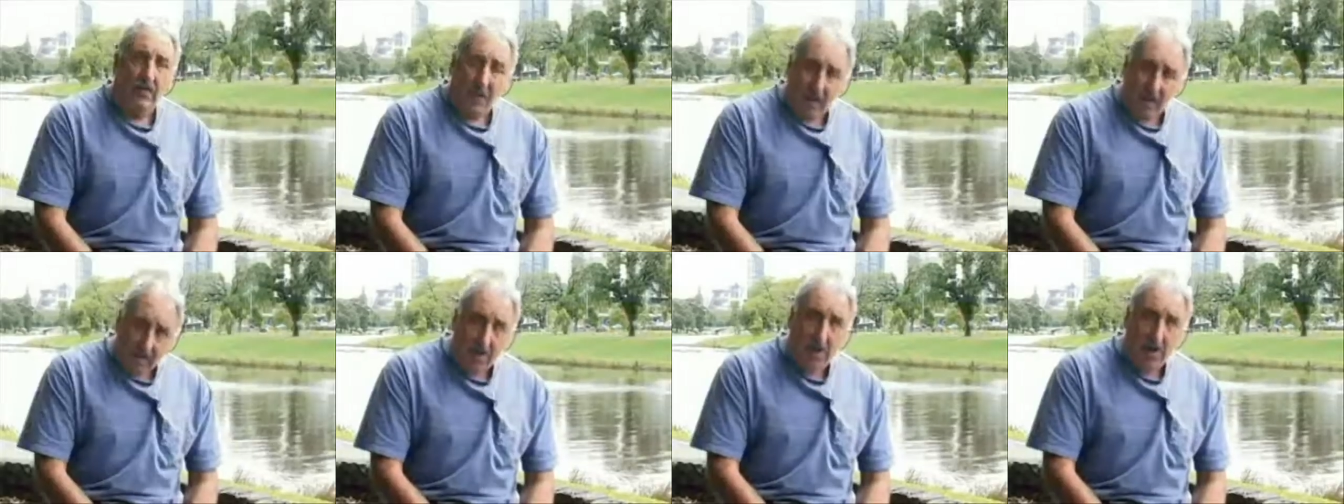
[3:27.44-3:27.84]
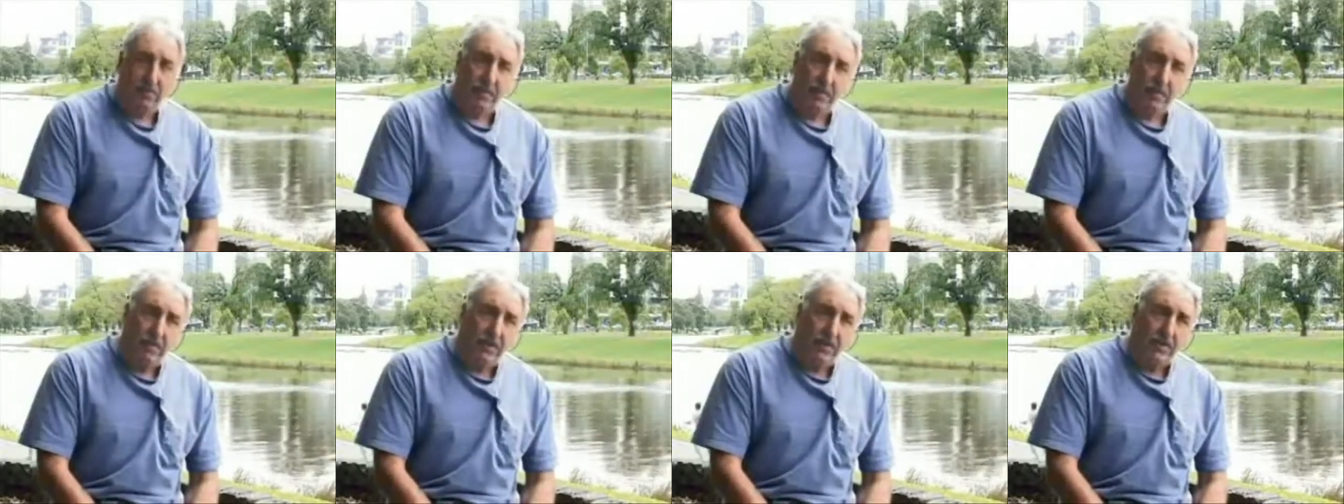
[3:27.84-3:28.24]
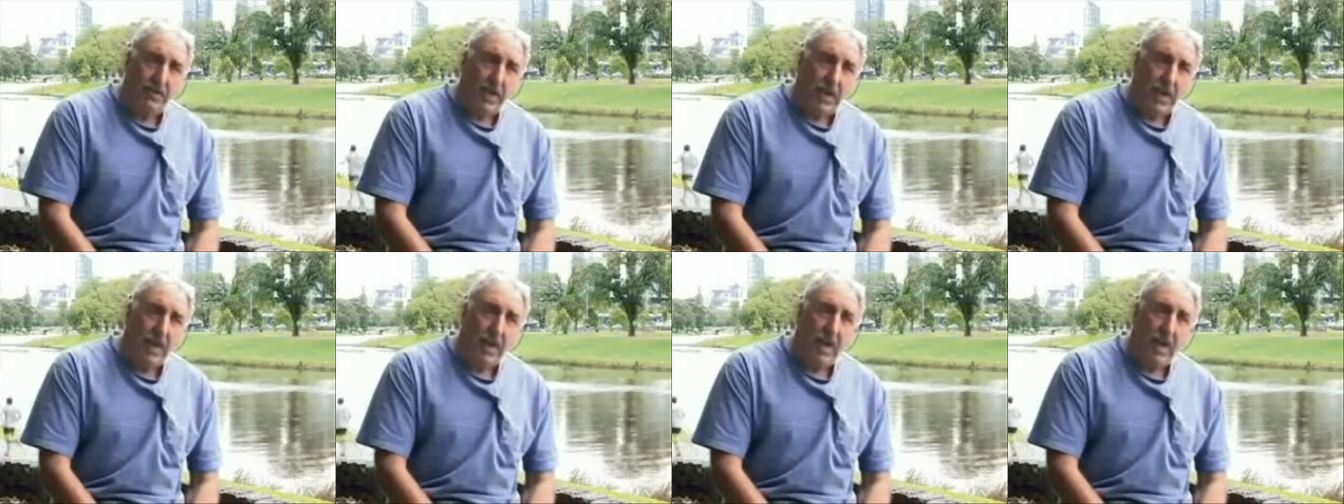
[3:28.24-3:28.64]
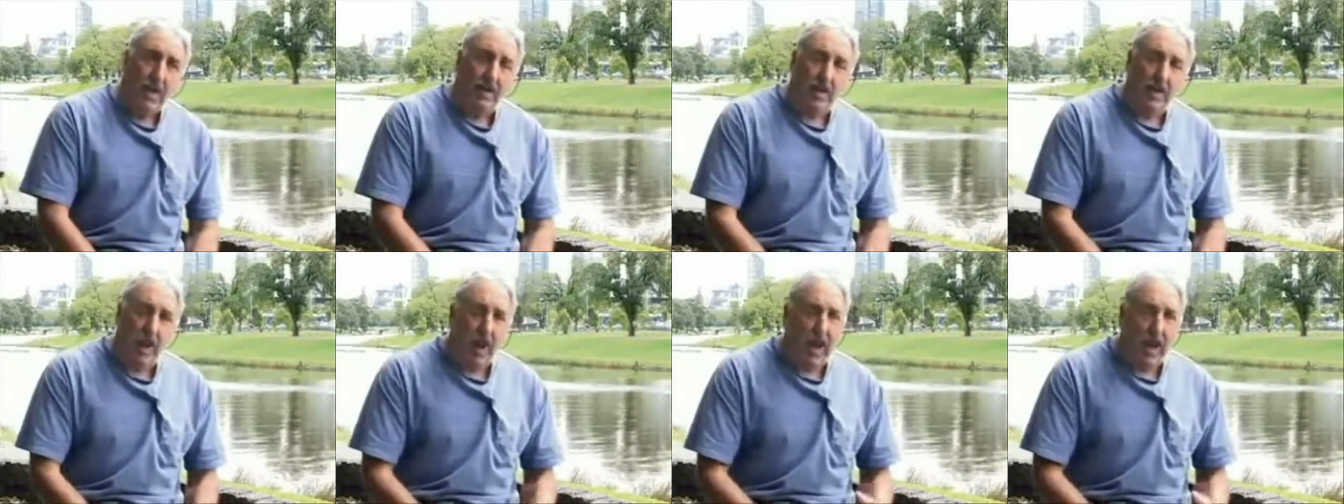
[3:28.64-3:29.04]
Very optimistic
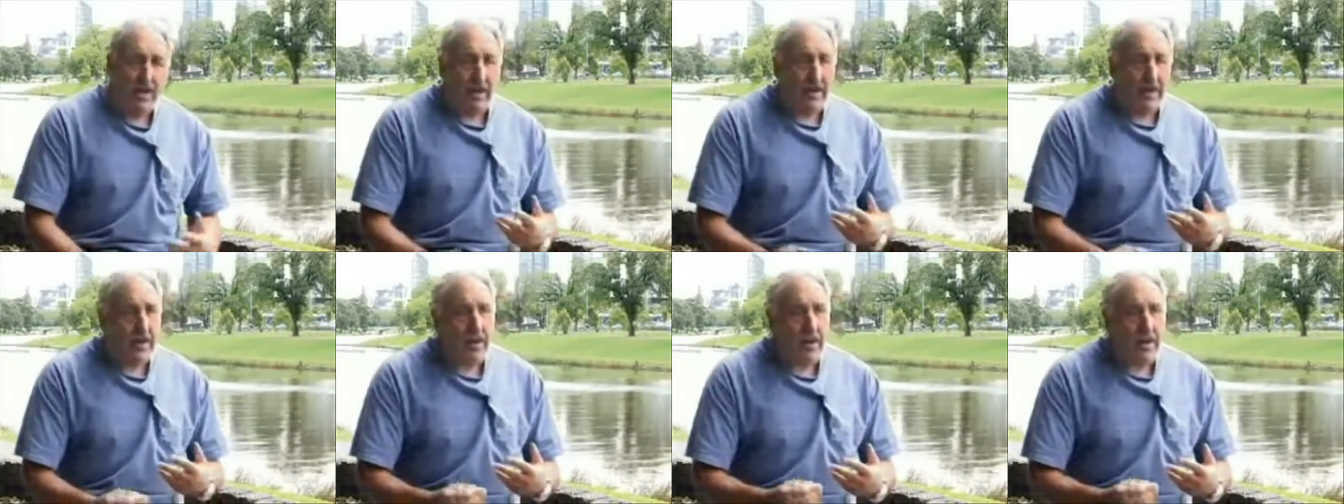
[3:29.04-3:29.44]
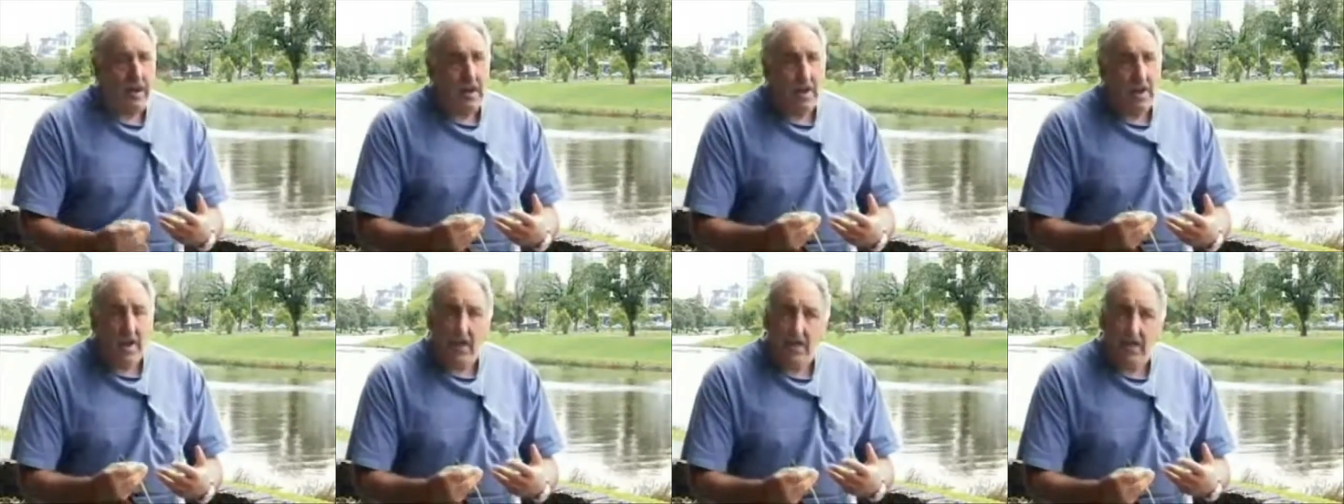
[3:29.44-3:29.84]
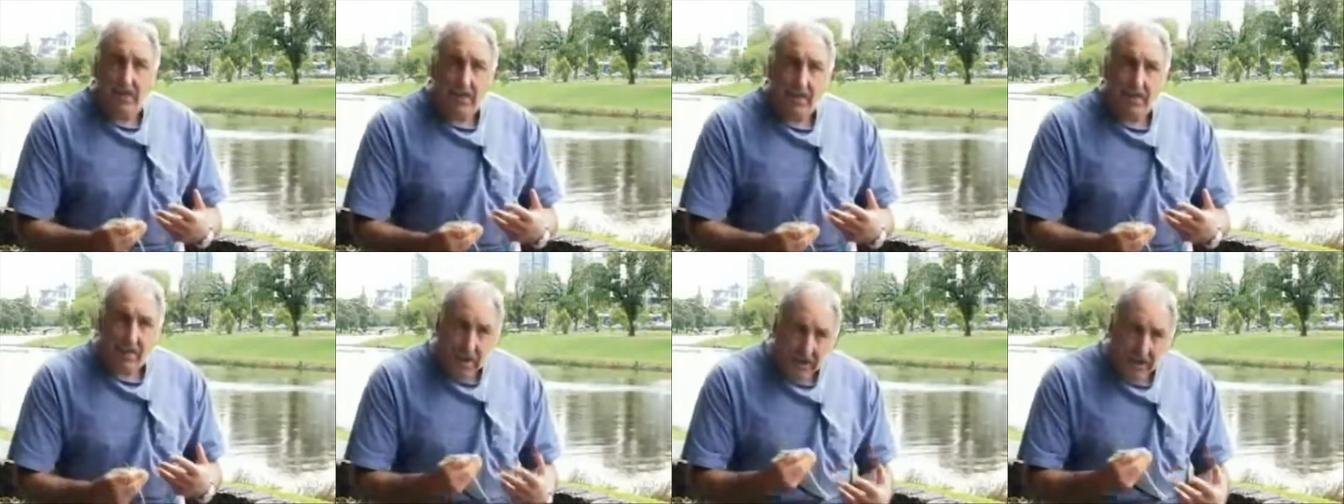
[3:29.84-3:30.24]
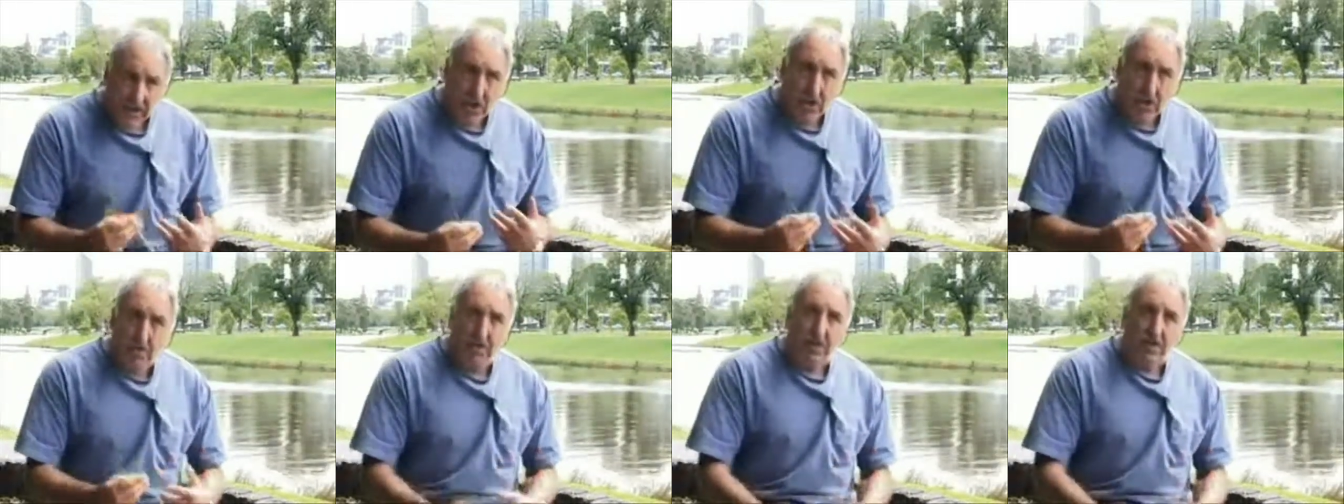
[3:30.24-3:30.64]
and, and the
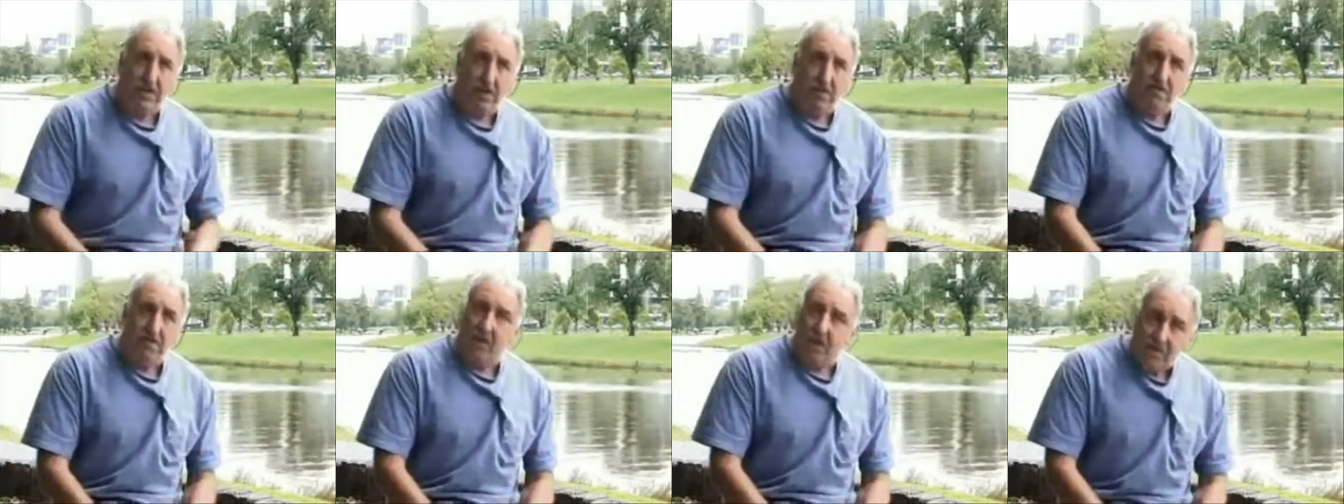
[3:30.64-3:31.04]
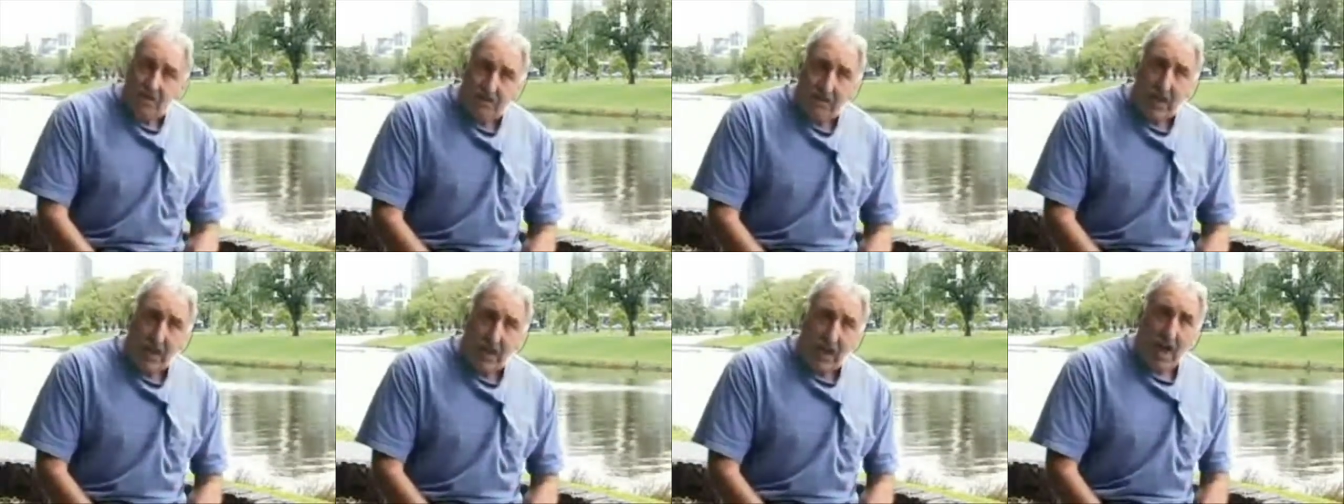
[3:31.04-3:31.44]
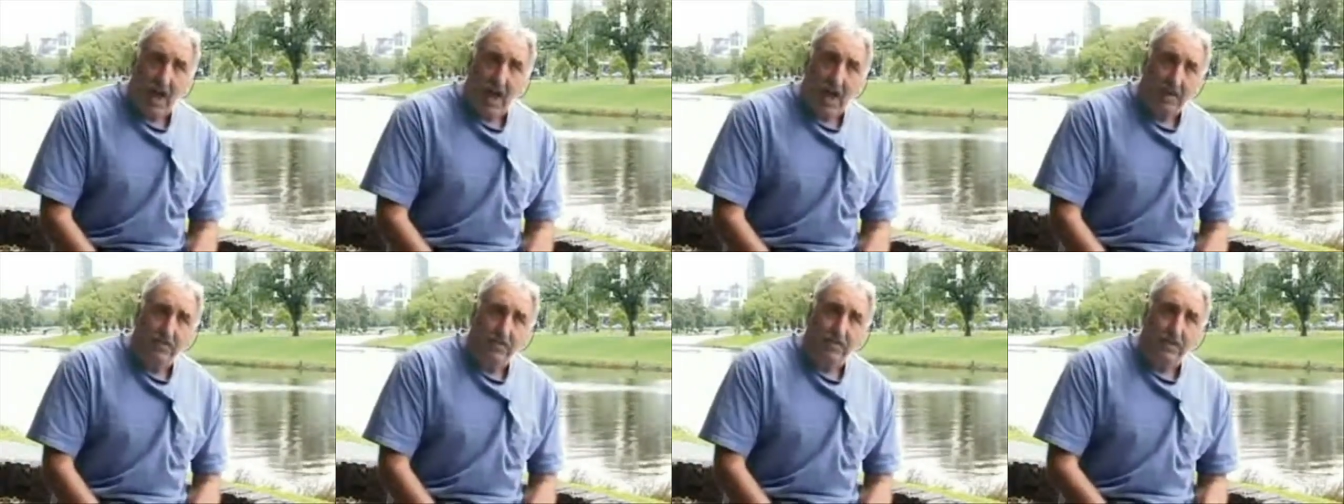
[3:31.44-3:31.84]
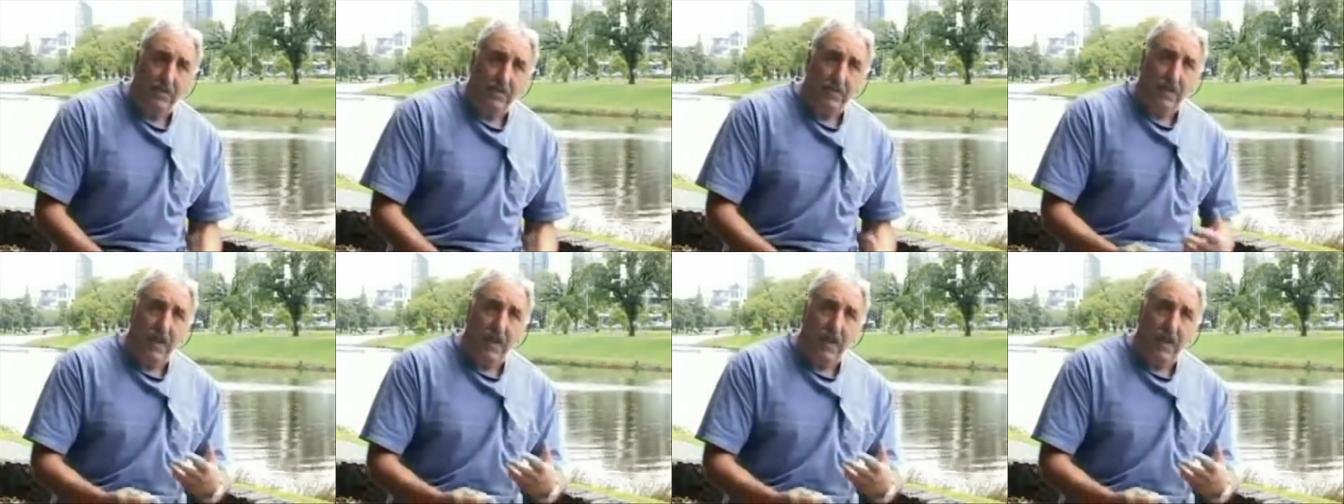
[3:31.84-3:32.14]
rescuers have risked their lives.